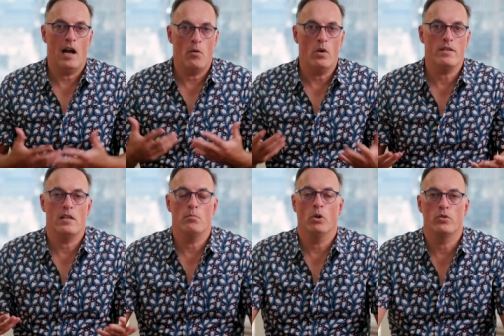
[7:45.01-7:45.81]
I was
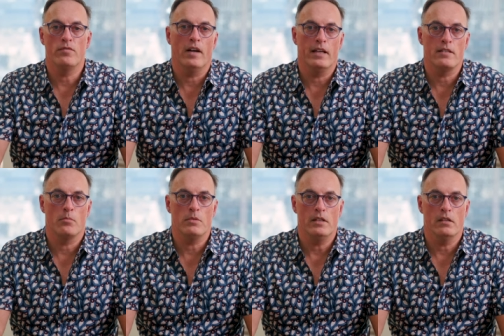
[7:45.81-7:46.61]
able to find
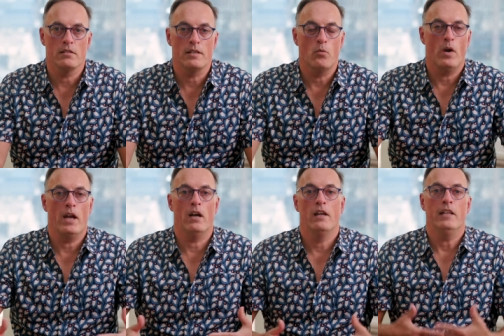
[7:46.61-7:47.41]
some deals
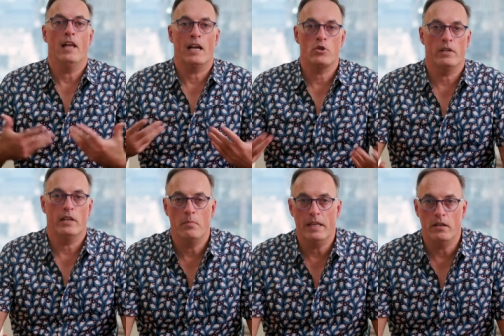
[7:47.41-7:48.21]
where it
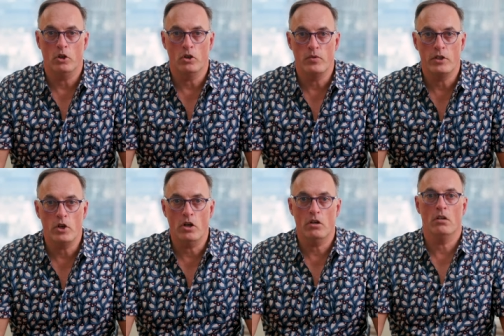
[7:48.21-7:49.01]
actually made a good
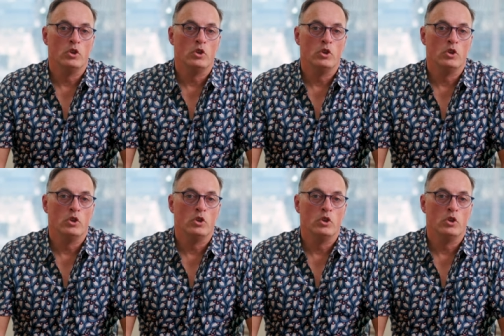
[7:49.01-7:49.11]
return.